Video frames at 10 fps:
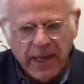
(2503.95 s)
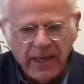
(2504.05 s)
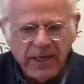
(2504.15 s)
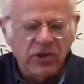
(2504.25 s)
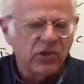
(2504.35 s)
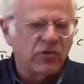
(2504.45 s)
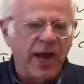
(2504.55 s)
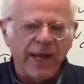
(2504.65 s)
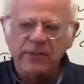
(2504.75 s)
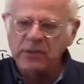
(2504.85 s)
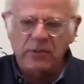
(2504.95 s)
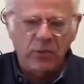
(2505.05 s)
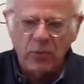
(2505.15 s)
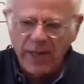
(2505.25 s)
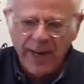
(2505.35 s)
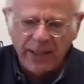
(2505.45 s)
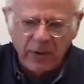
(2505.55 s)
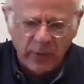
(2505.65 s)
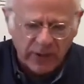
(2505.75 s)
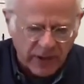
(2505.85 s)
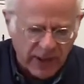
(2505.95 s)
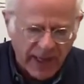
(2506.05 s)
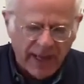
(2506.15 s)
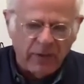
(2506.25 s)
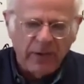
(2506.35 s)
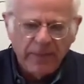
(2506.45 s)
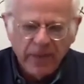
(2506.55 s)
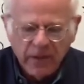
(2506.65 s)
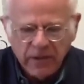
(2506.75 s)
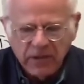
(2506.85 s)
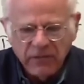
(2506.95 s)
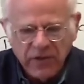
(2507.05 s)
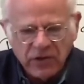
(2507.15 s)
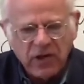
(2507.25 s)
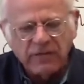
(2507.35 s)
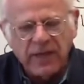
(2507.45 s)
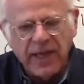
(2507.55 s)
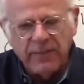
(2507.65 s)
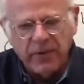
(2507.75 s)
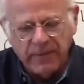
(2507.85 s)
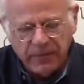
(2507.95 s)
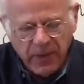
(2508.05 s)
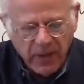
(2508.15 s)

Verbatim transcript: And he describes quite eloquently how the division of labor